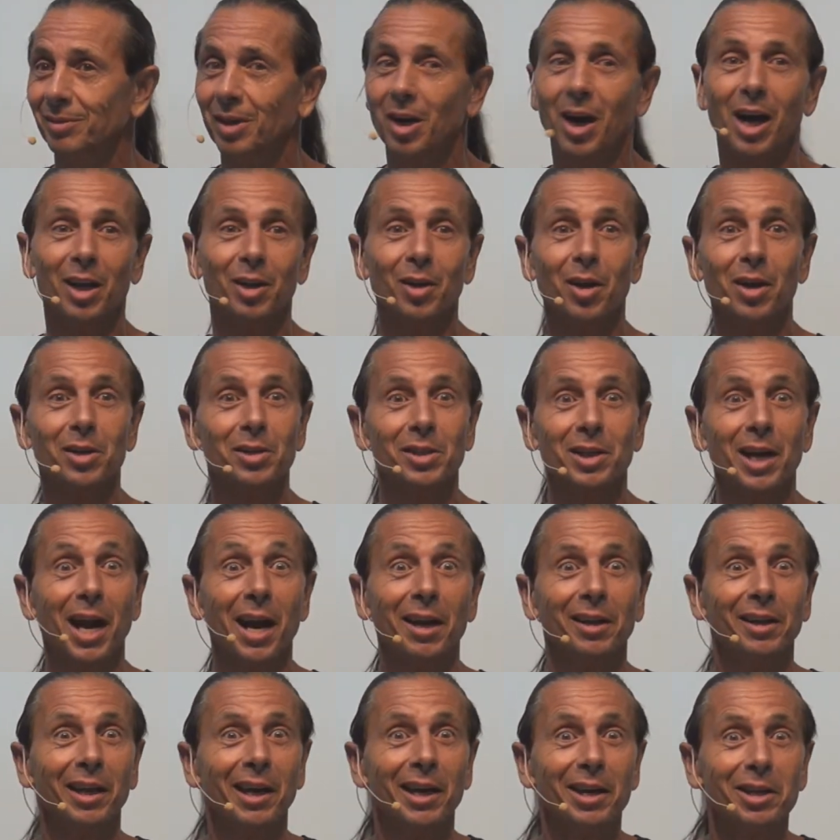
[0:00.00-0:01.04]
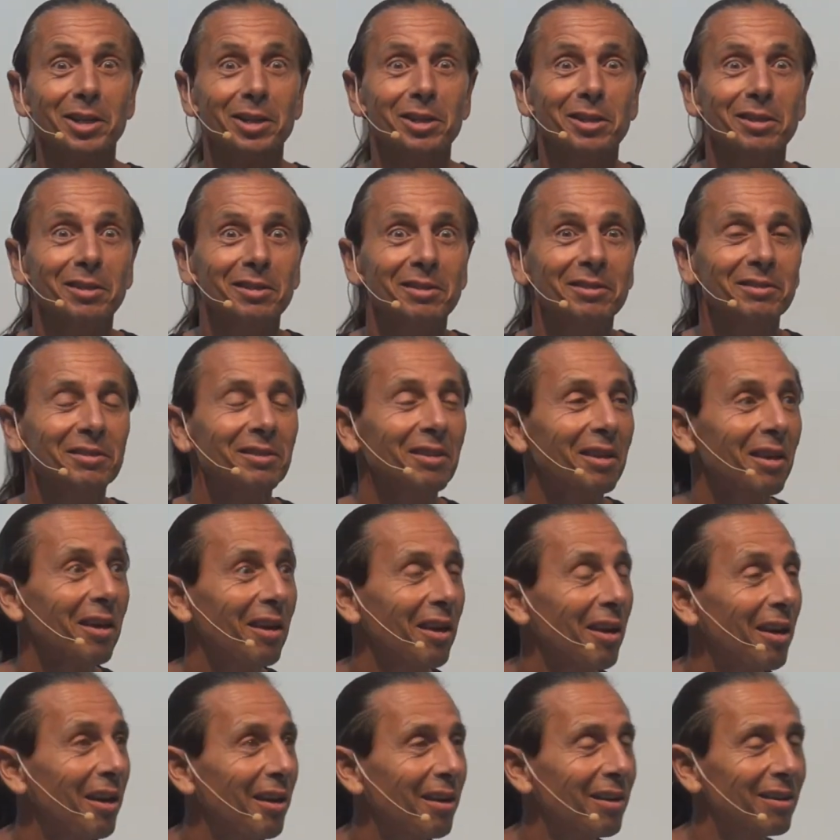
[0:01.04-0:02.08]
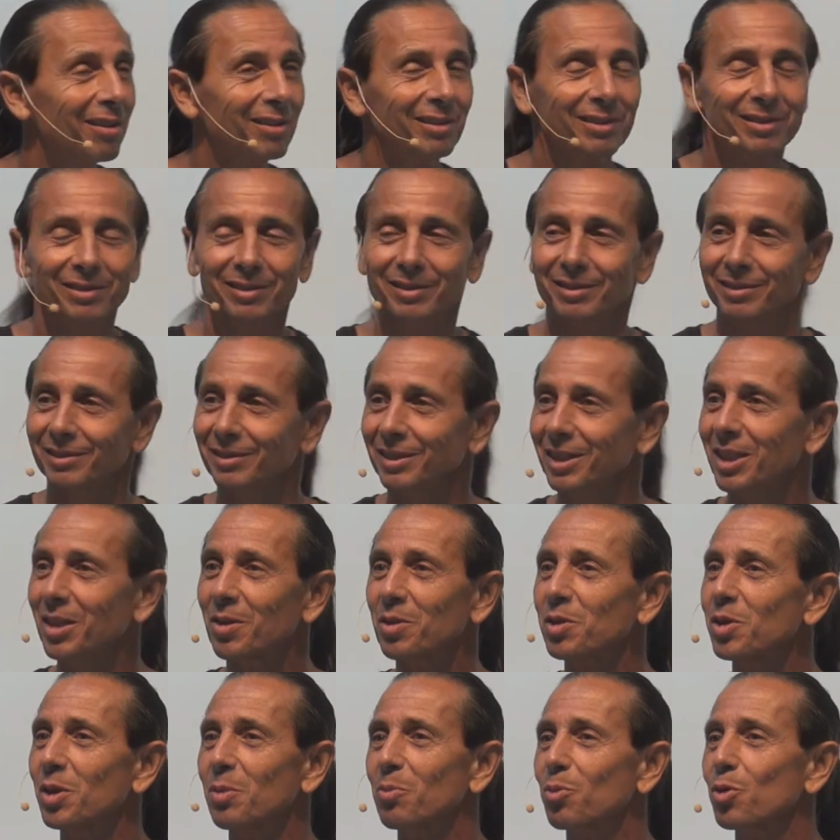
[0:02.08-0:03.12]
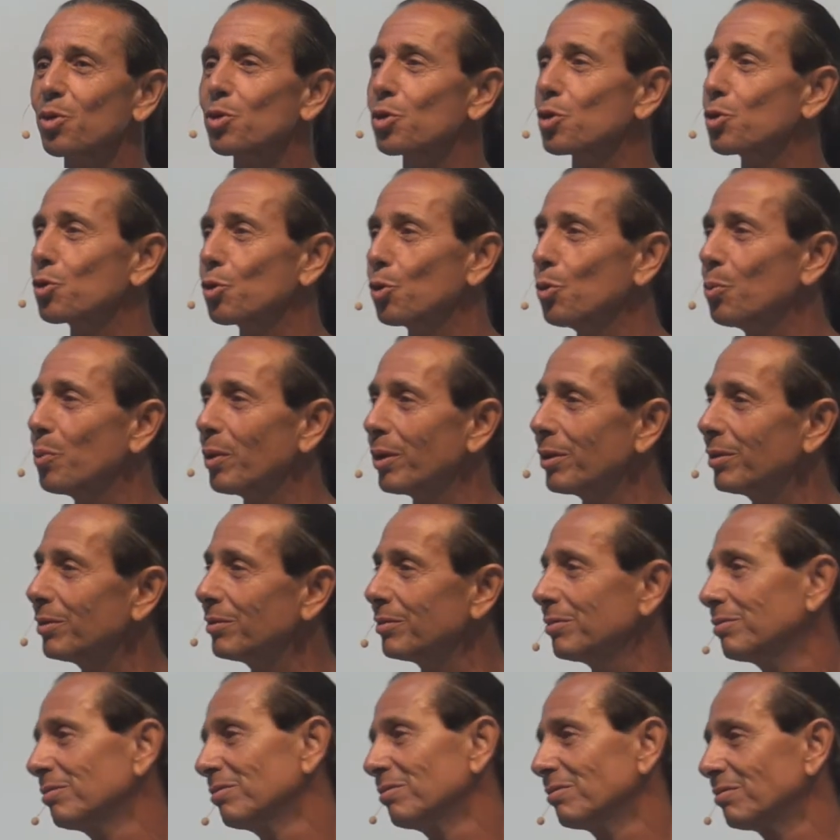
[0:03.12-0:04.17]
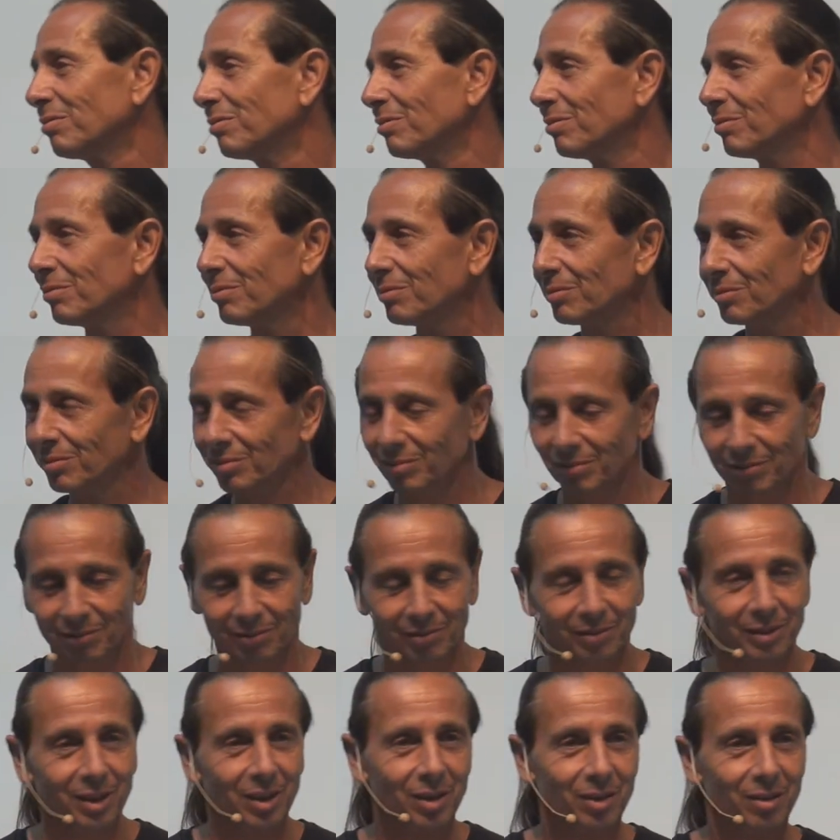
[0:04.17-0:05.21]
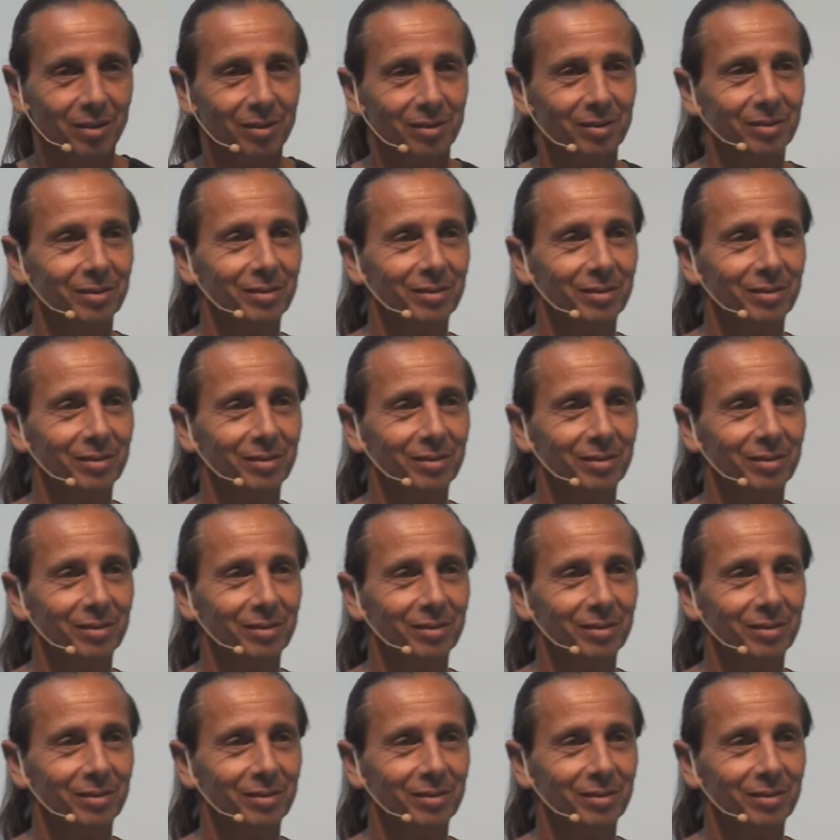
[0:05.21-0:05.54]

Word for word: I lost an eyelash. You know, something real stupid. You know.